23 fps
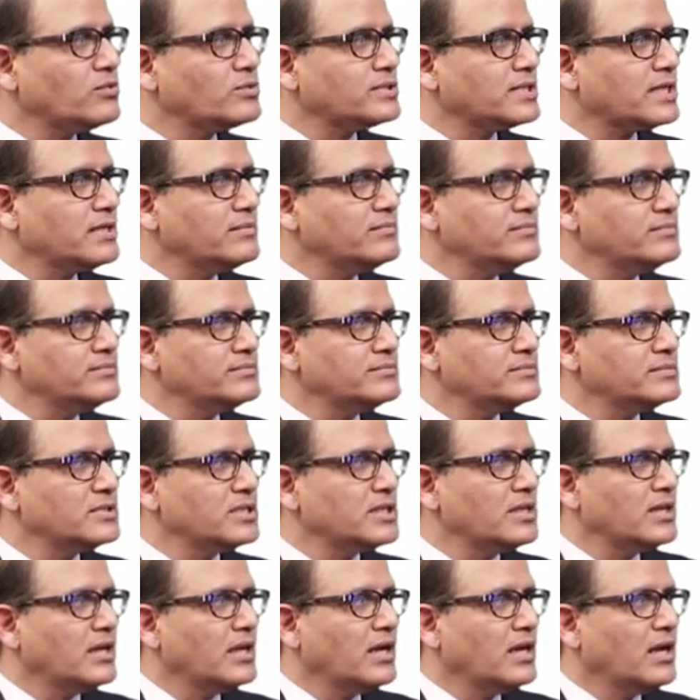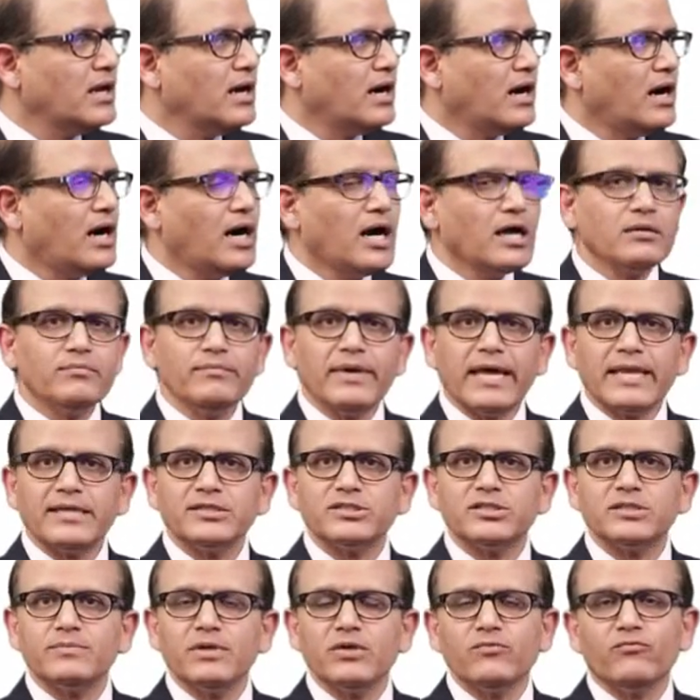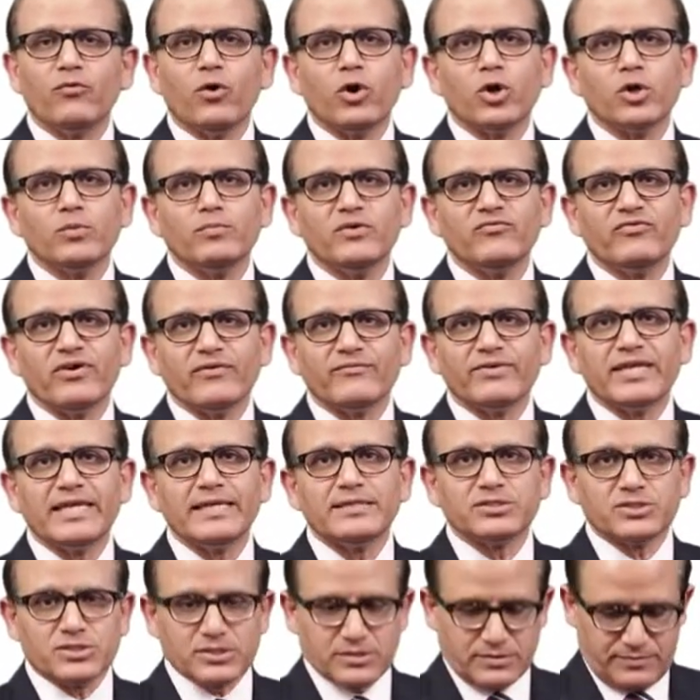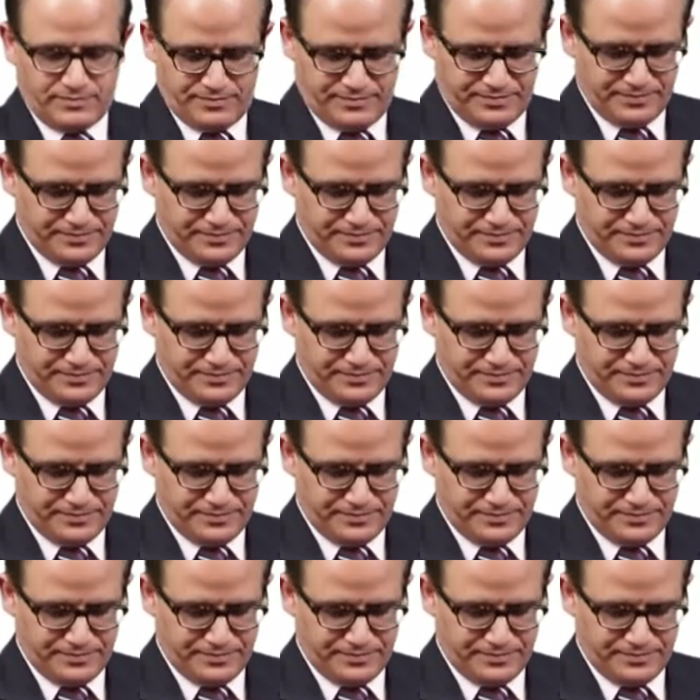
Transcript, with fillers: outcome, unmanageable volume of evidence.